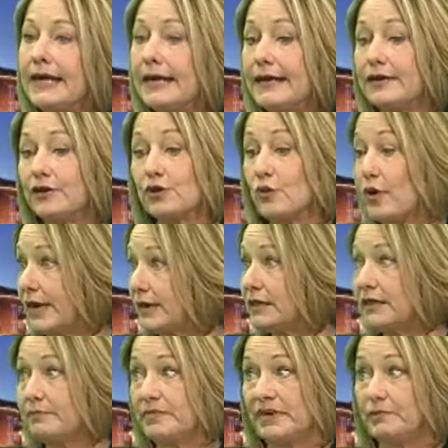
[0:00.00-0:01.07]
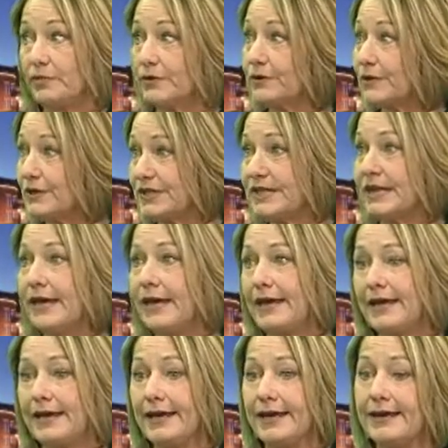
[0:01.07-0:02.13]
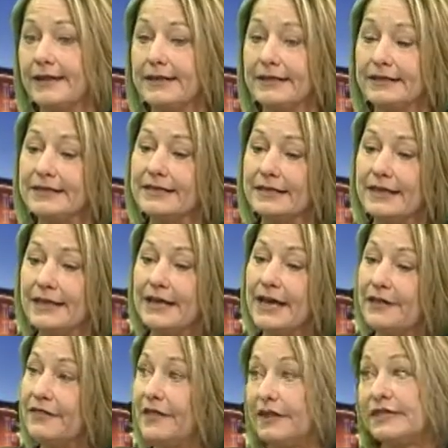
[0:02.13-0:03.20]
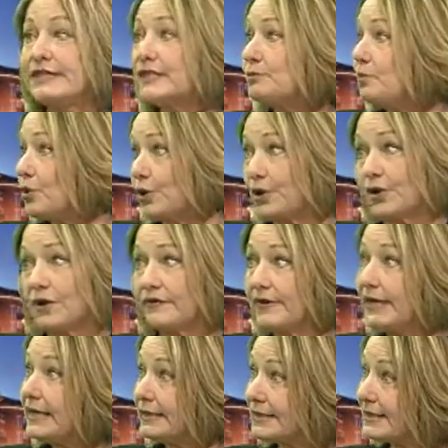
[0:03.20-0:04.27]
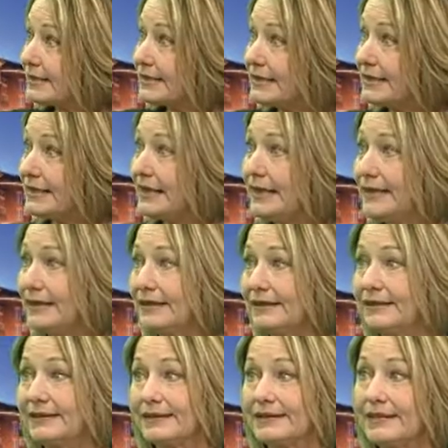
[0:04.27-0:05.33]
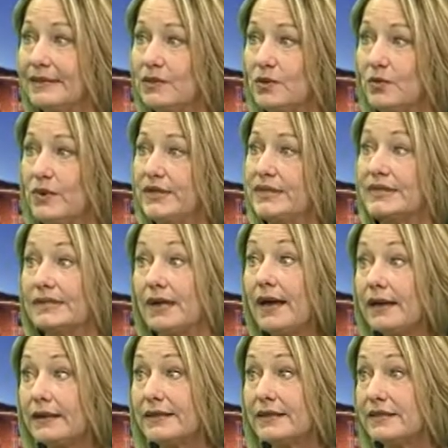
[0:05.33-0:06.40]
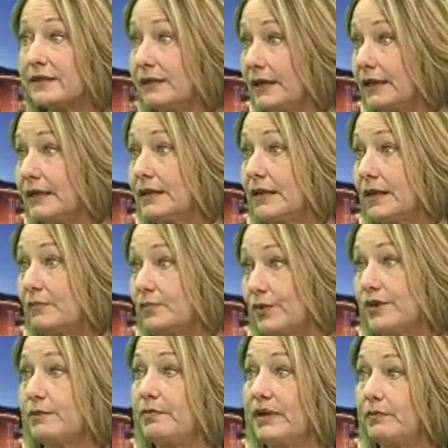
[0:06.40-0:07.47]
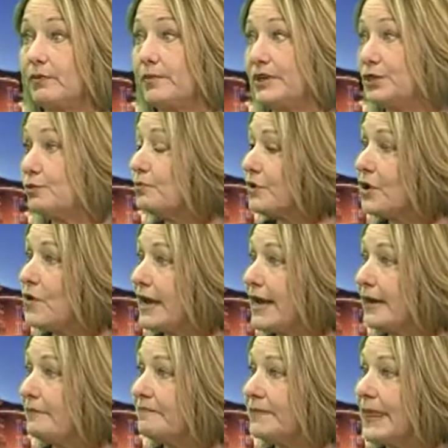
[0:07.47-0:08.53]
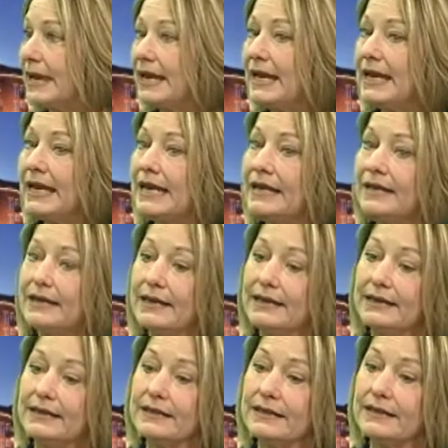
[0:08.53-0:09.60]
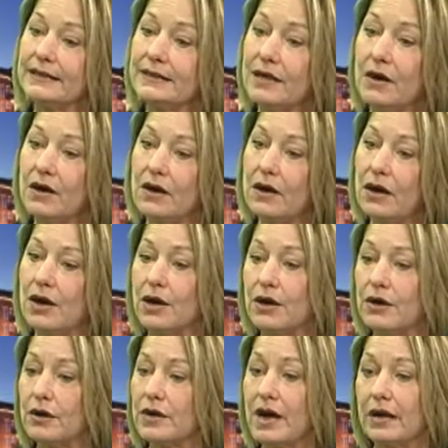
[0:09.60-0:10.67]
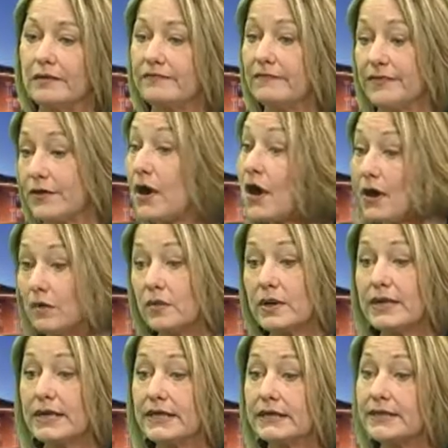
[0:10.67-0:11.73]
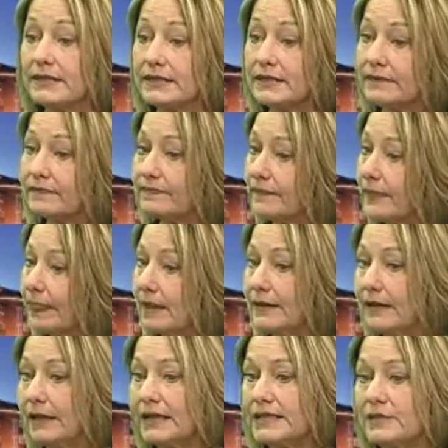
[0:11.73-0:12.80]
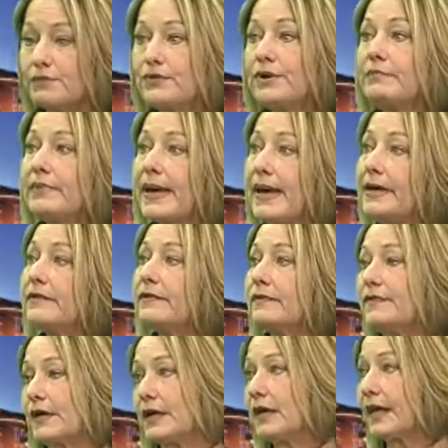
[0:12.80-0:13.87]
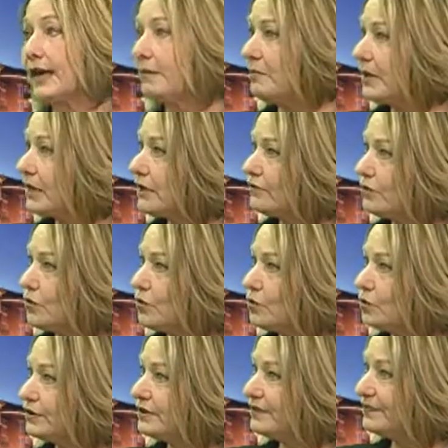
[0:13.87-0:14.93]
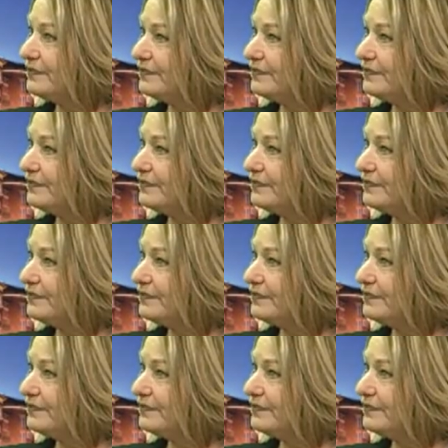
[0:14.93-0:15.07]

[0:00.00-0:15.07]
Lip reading: and they're wine club members, and they support our events. And so we decided to link it up with the Pebble Beach ProAm. And our thought was, let's bring back the Clambake of old,